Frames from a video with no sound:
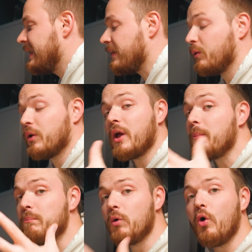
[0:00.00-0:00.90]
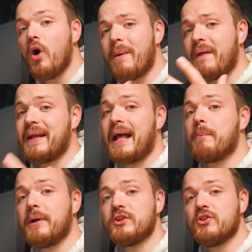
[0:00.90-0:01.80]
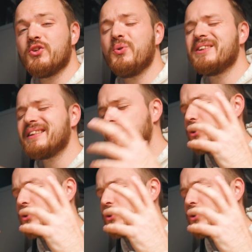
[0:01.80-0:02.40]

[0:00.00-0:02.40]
Now, if you want to know more about the calibration tool, because it's an